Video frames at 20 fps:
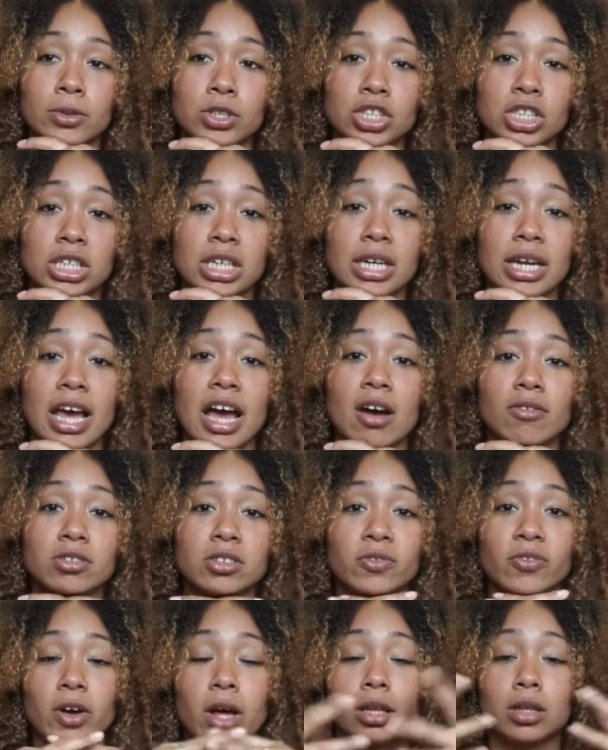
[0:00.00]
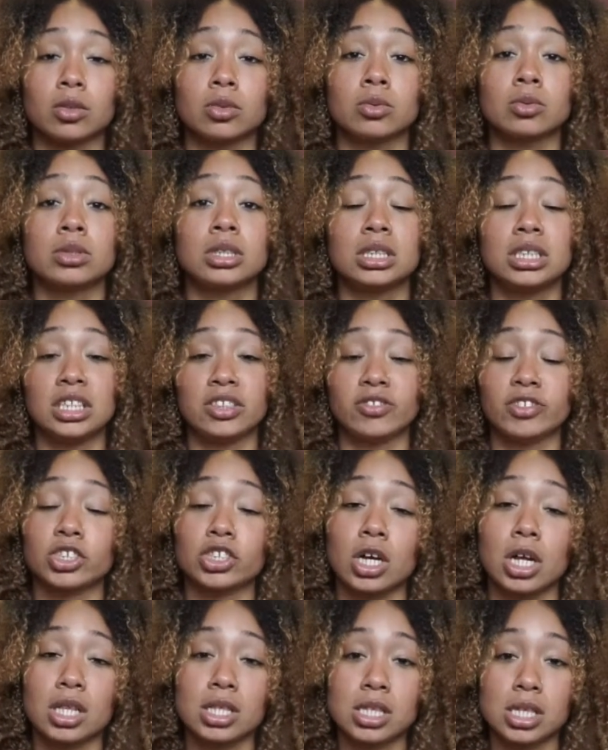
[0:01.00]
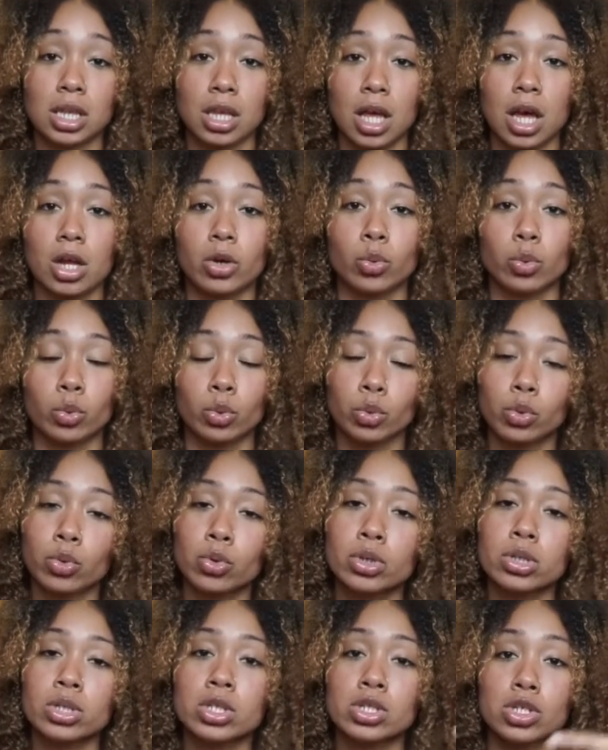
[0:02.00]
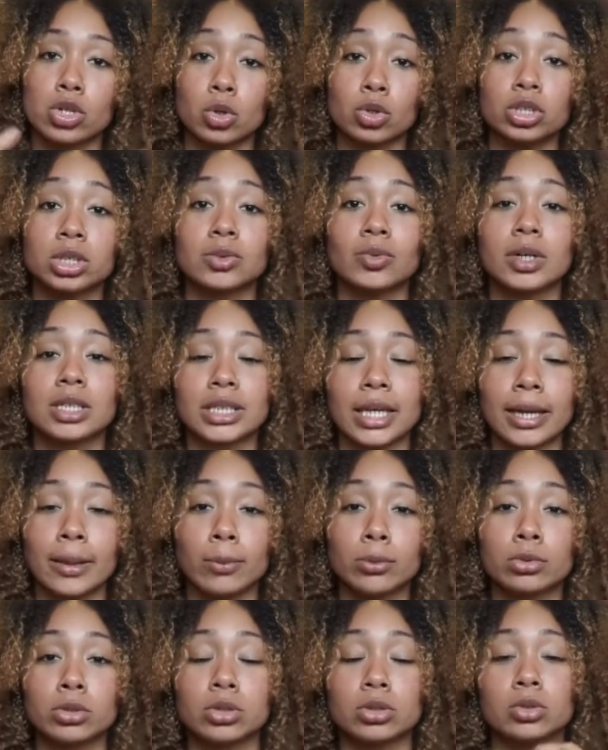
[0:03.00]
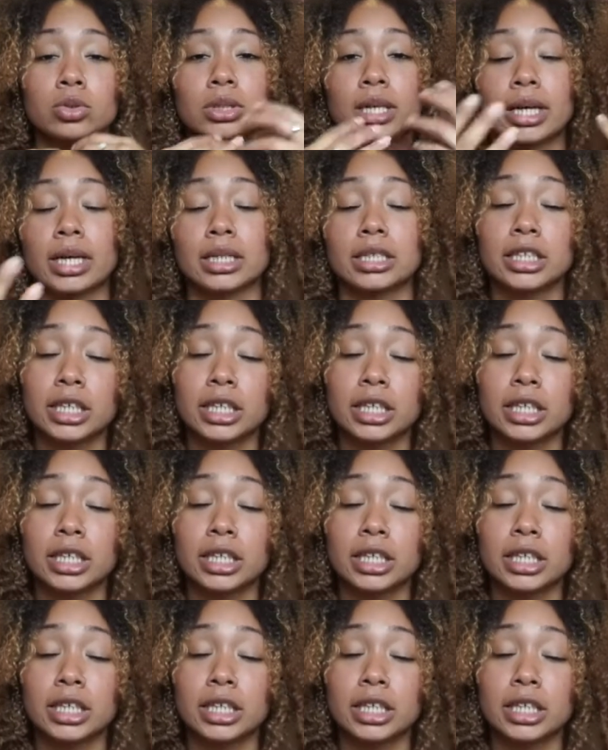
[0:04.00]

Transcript: She didn't have to follow the Devachan salon rules, so she was able to use like a